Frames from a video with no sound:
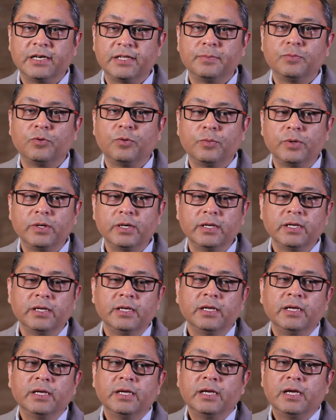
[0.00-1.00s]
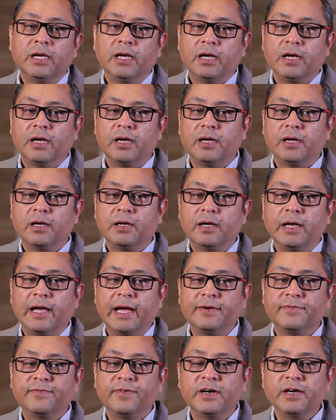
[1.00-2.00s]
the moment.
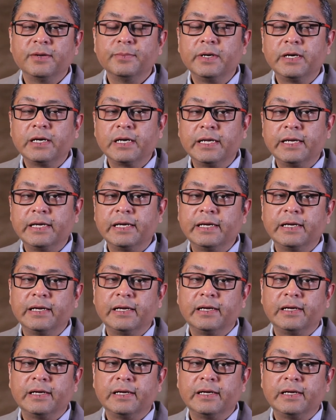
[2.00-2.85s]
And fundamentally,